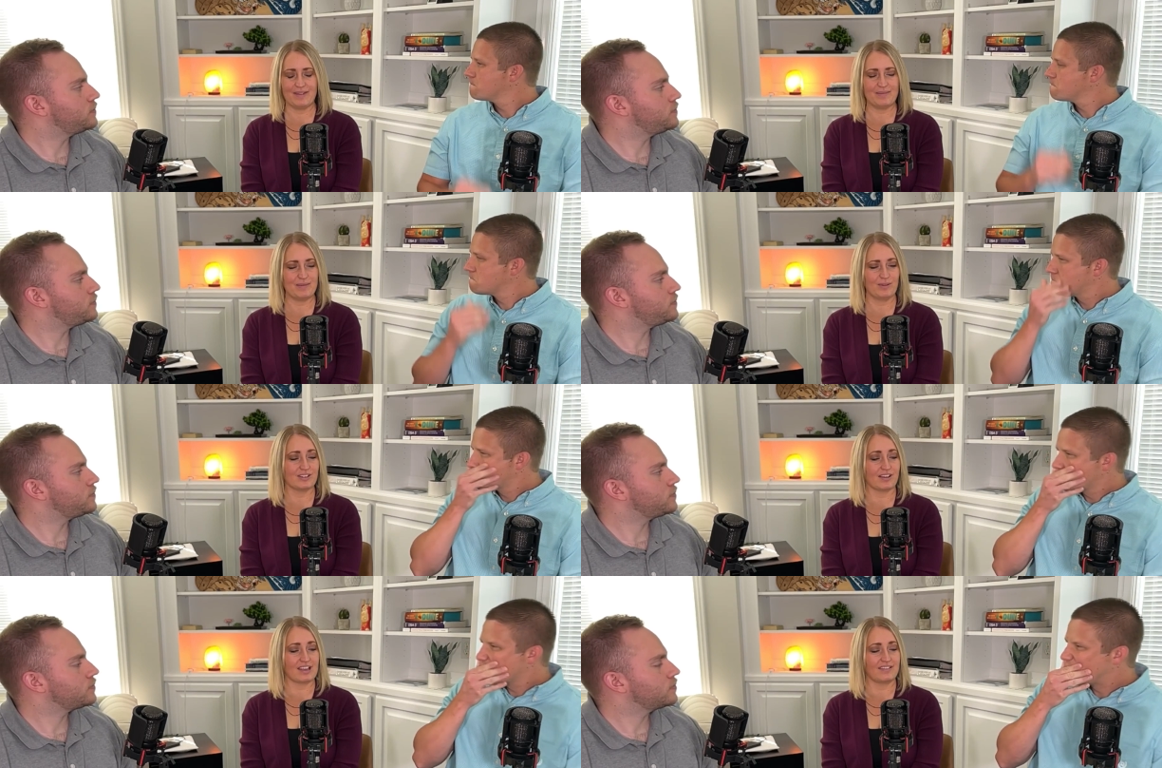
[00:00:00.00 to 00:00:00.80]
Speaker 1: maybe we're
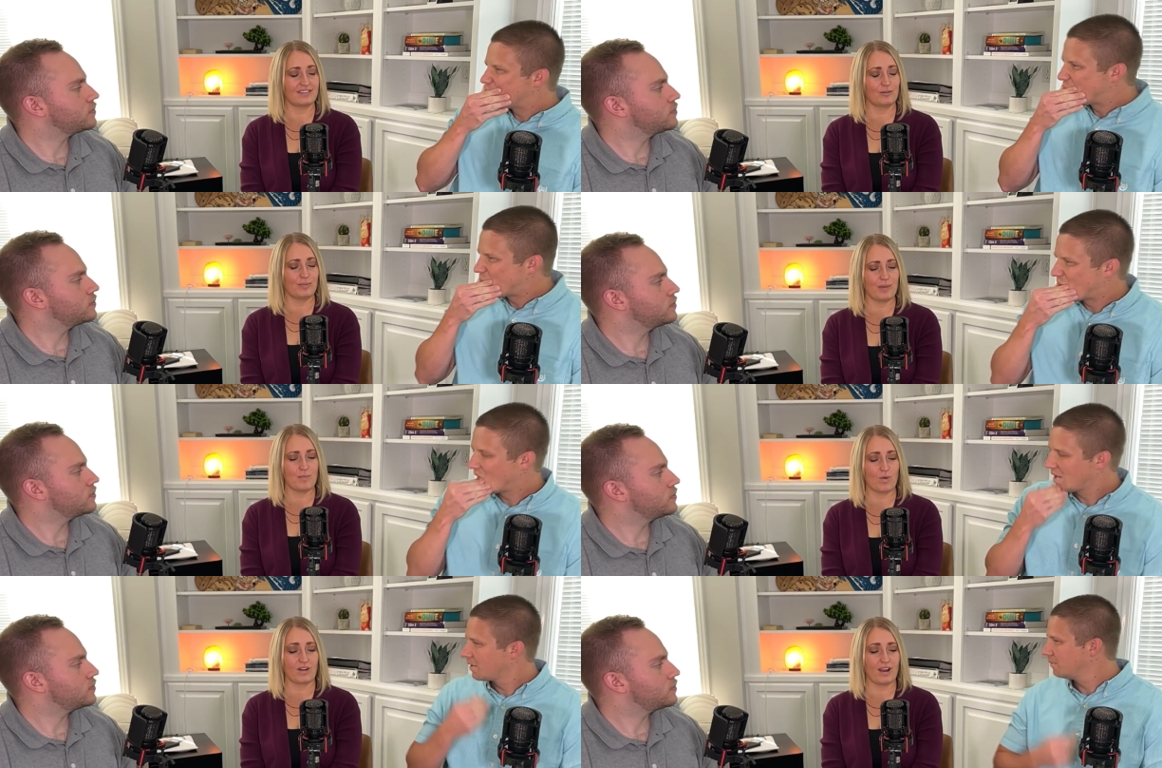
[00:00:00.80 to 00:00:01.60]
talking a little bit
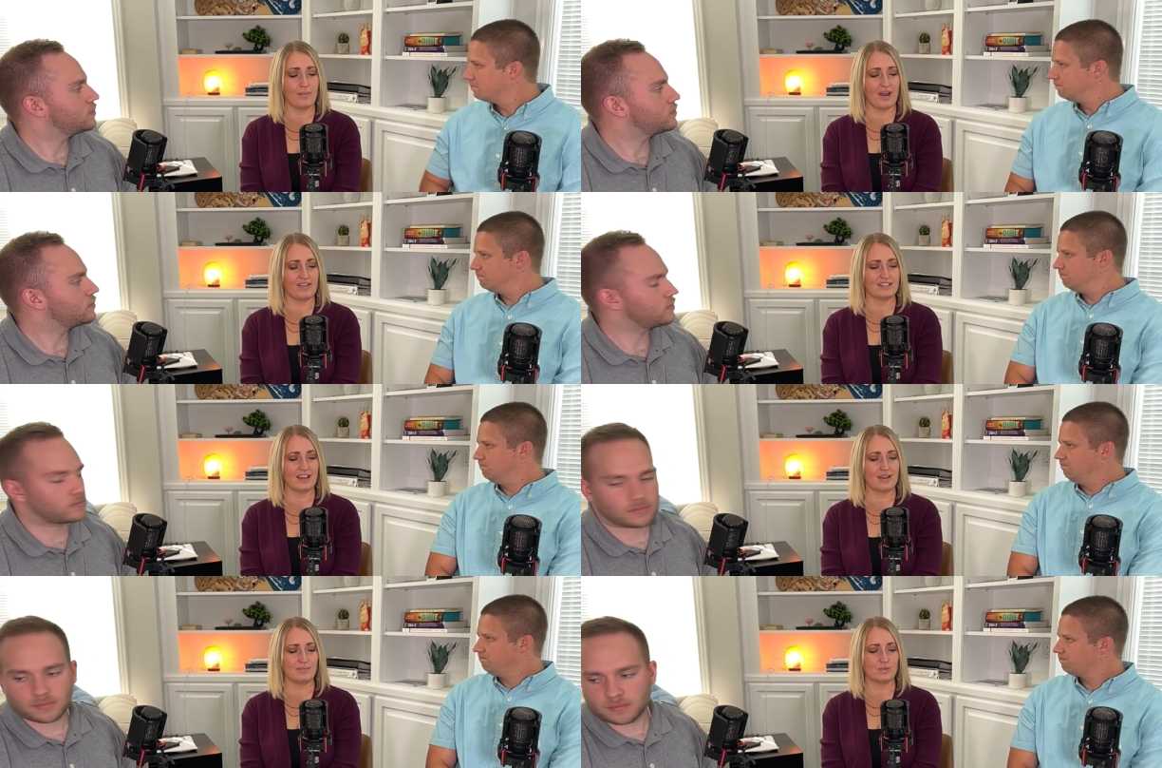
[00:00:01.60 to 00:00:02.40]
more about the
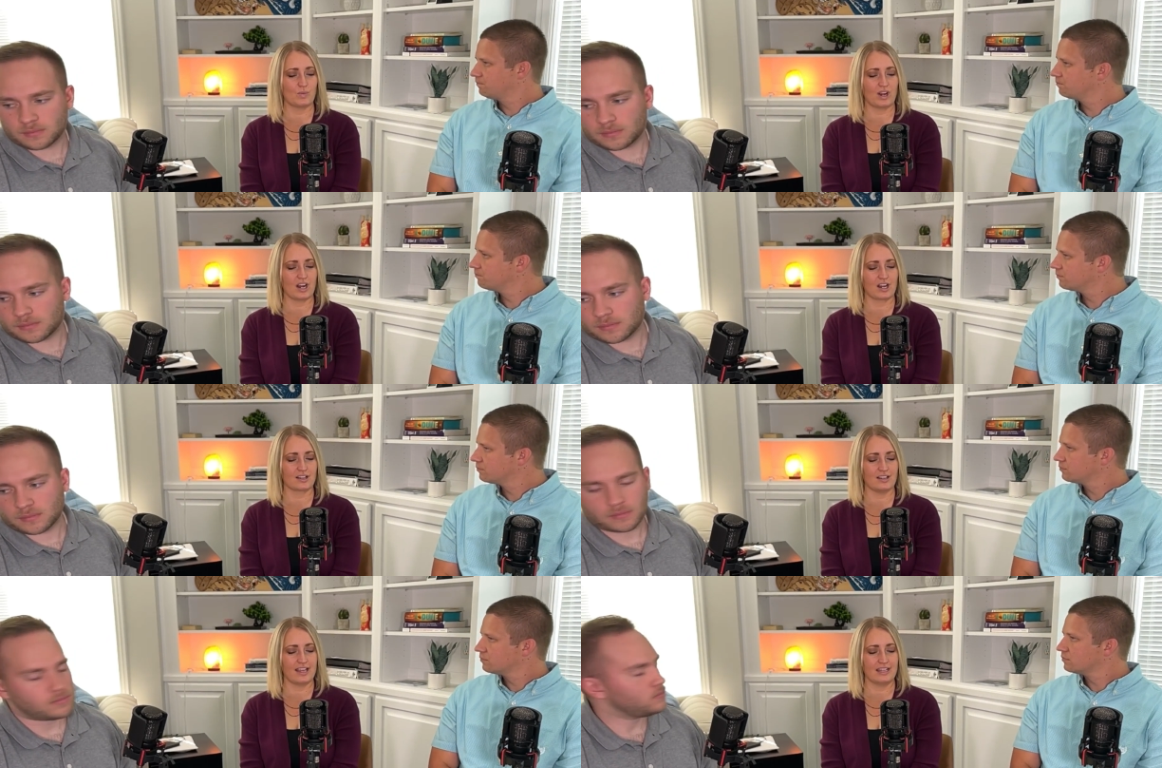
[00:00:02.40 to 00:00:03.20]
times where our
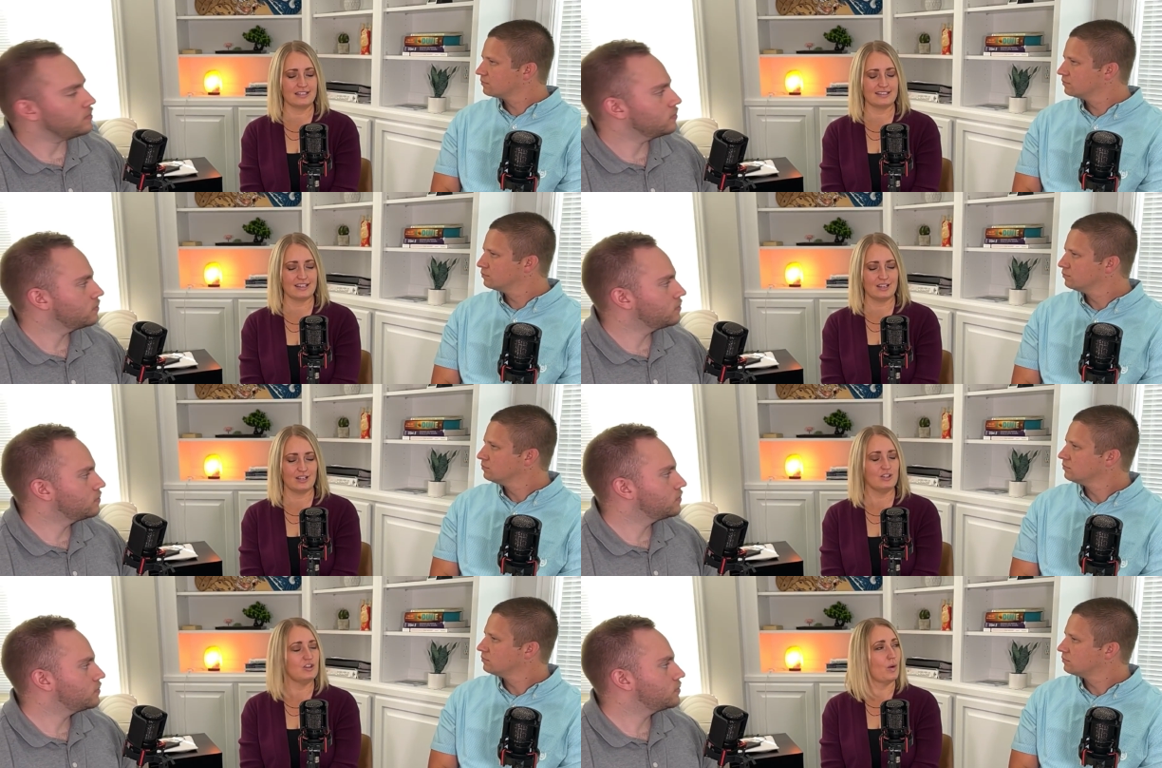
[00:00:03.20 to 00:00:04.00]
clients
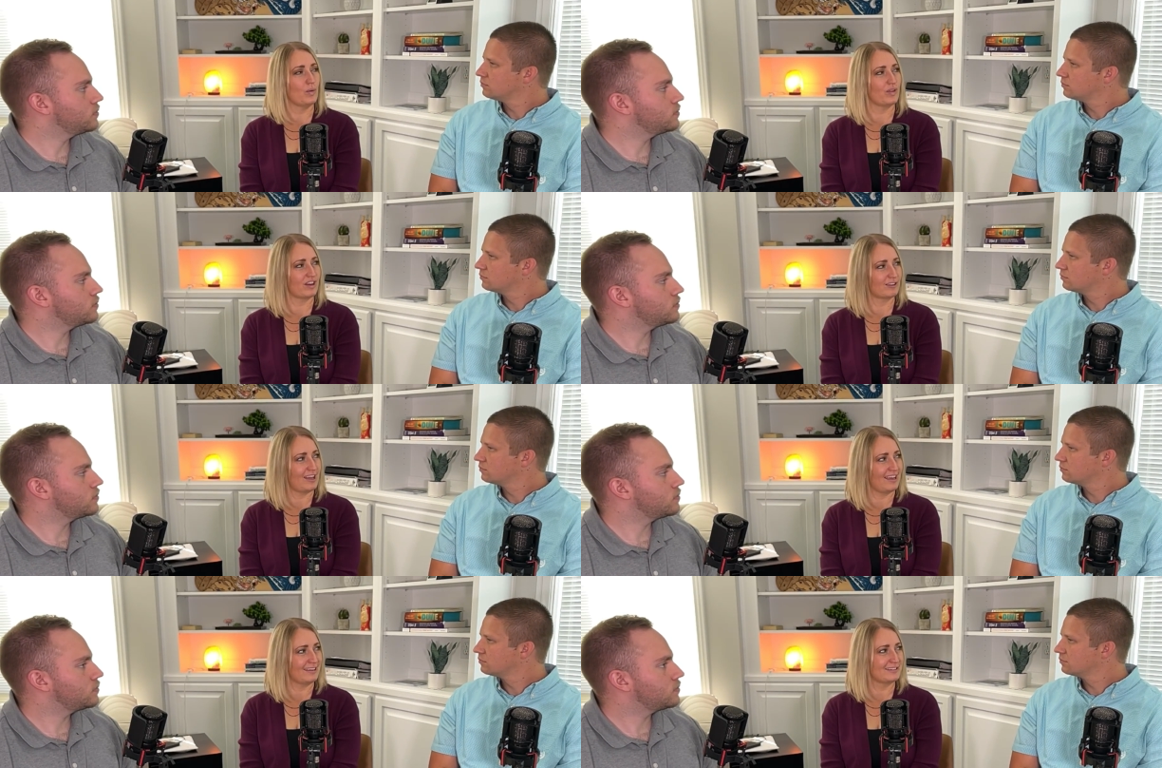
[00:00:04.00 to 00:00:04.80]
know they're
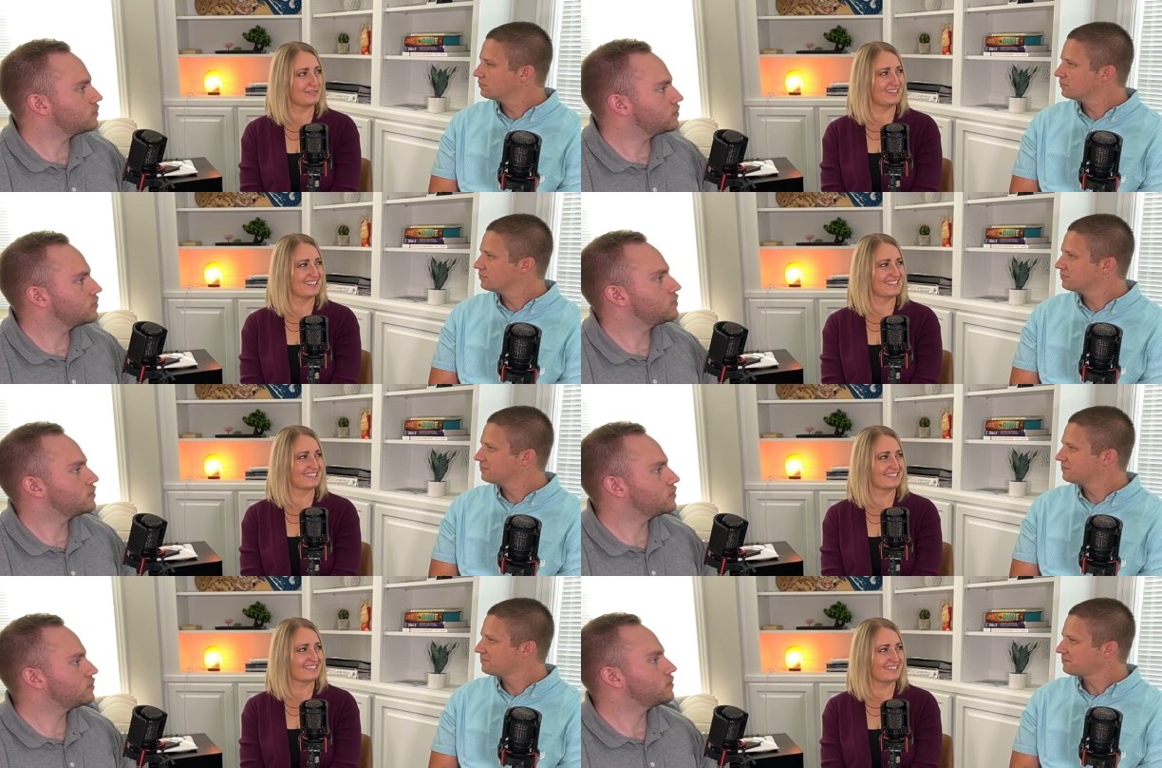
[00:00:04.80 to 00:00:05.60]
lying to
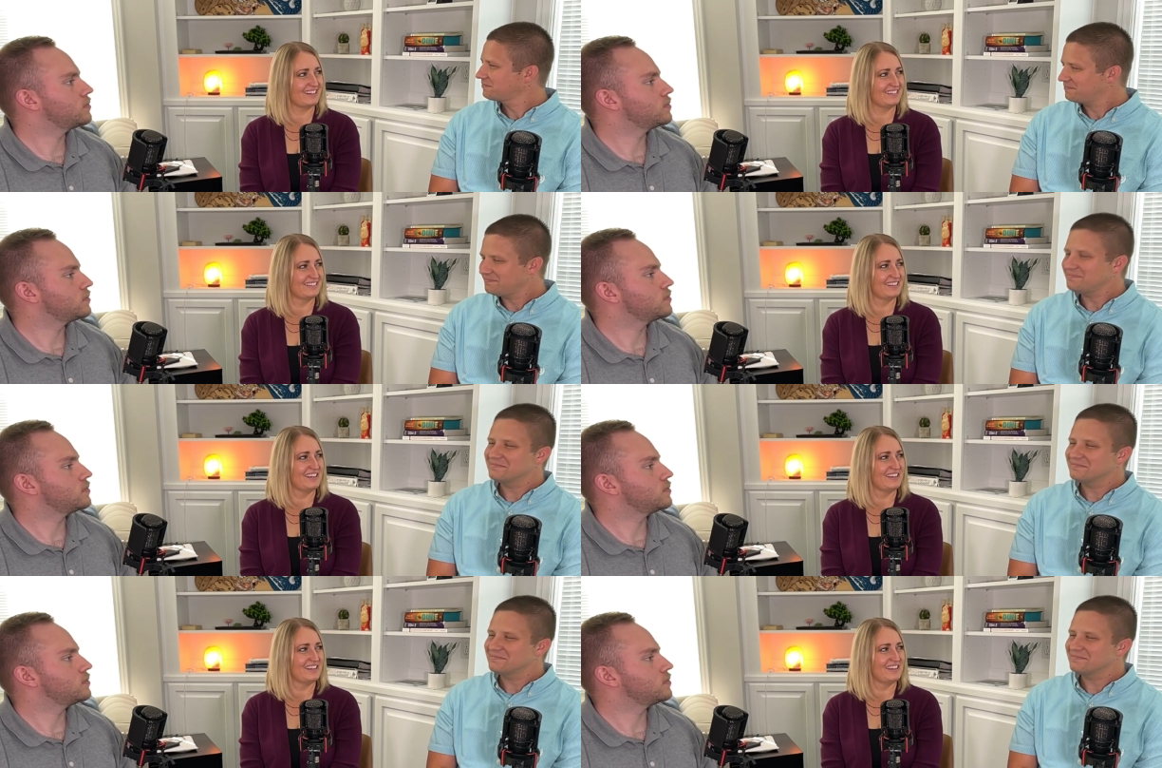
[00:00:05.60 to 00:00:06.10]
us, right?